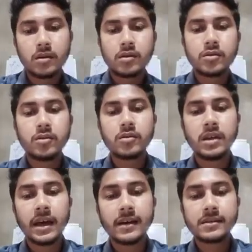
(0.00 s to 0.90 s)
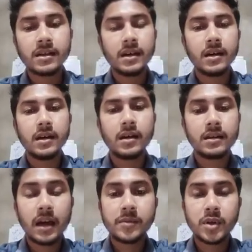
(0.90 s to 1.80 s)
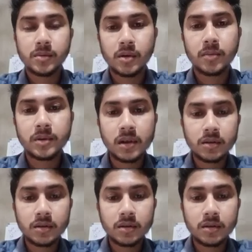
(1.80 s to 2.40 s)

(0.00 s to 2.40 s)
So next, types of software.